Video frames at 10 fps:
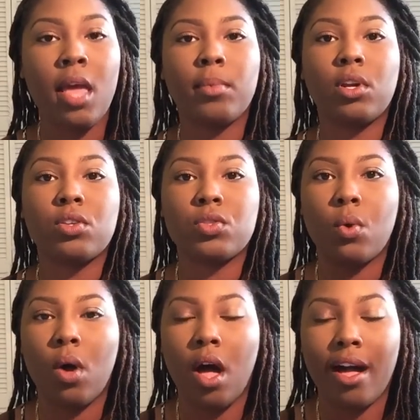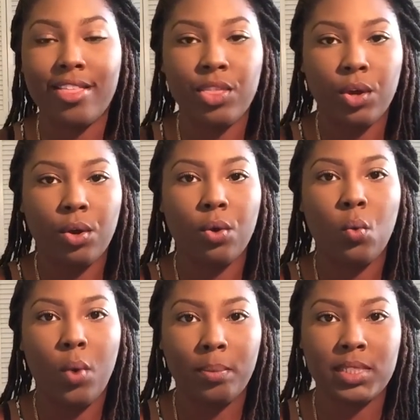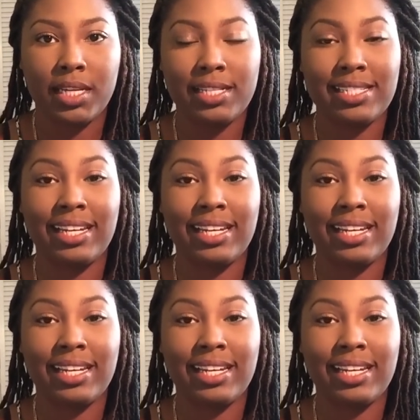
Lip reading: but also other websites,